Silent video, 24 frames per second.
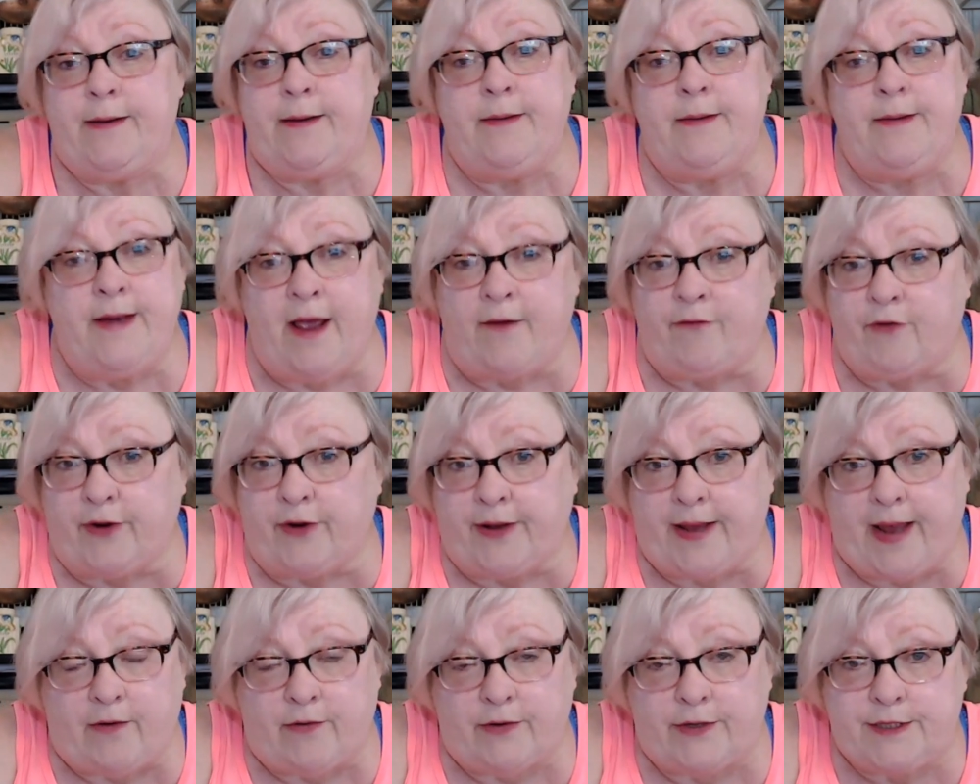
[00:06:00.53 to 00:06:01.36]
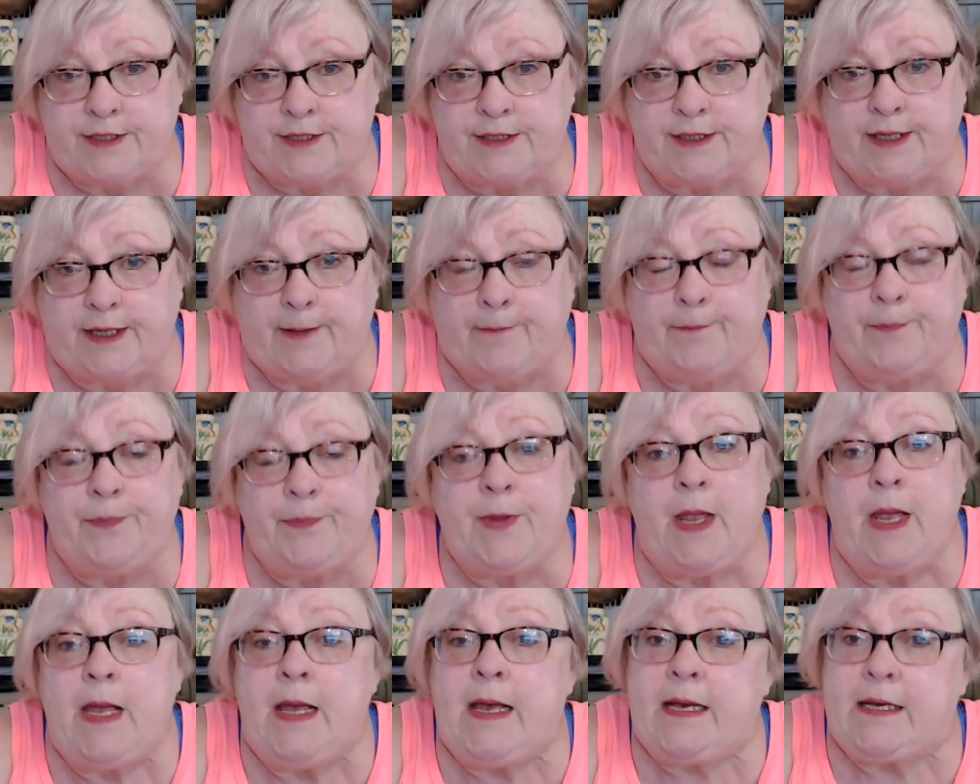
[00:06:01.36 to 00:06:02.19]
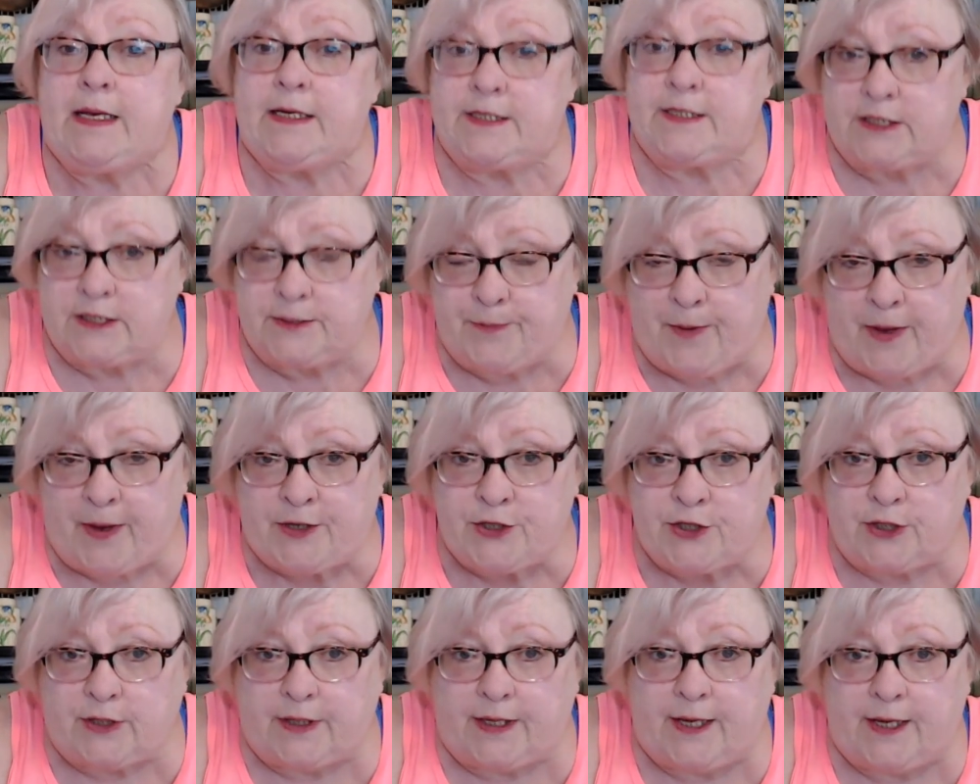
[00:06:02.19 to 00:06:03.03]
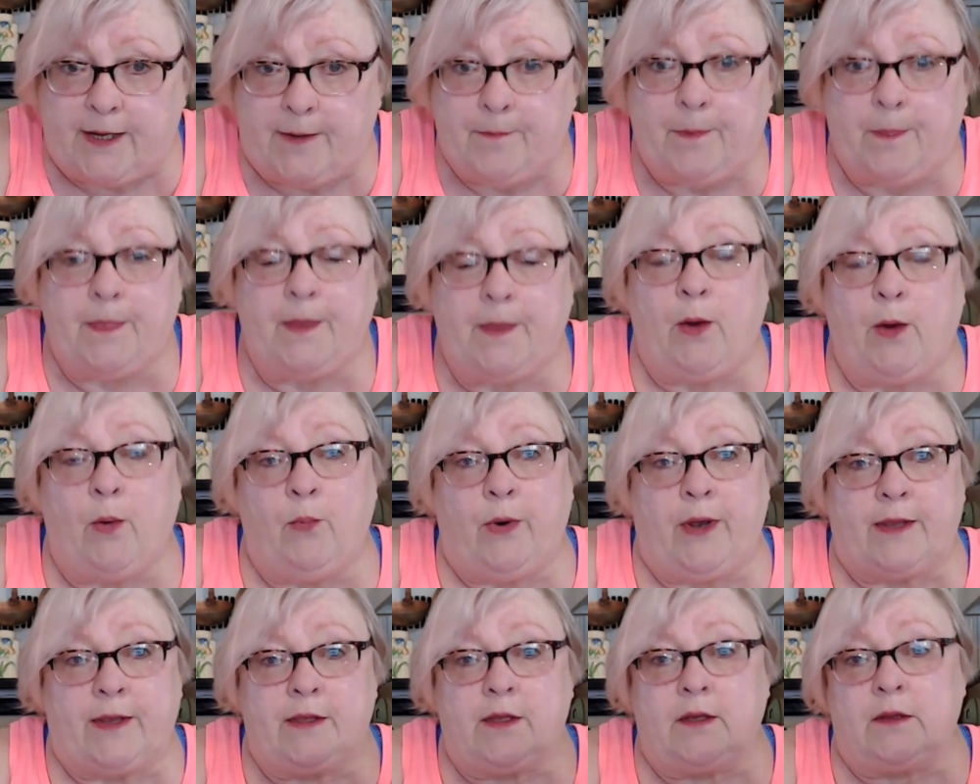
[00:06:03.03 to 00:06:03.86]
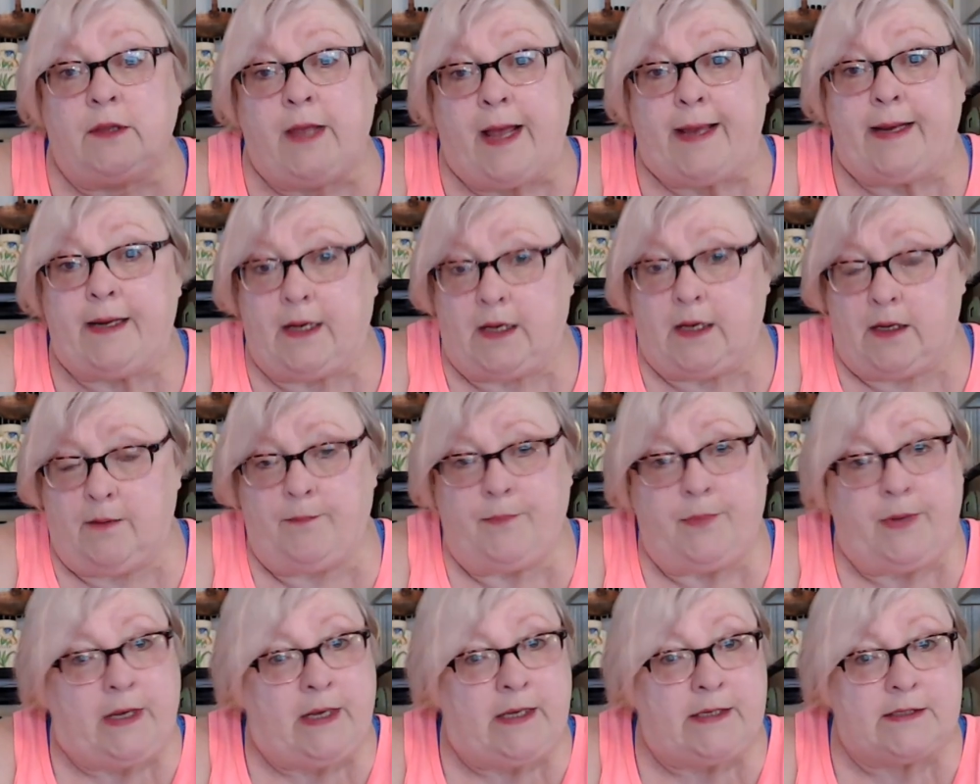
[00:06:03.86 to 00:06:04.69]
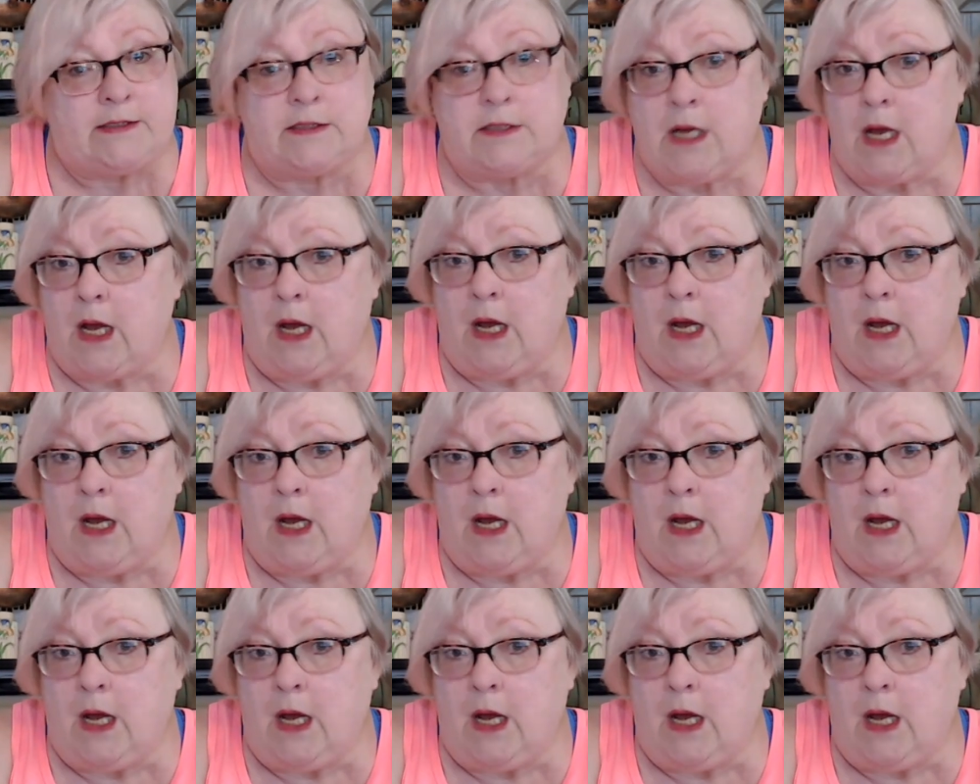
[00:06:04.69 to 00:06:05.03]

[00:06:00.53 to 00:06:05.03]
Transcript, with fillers: never guarantee, especially with lighting, because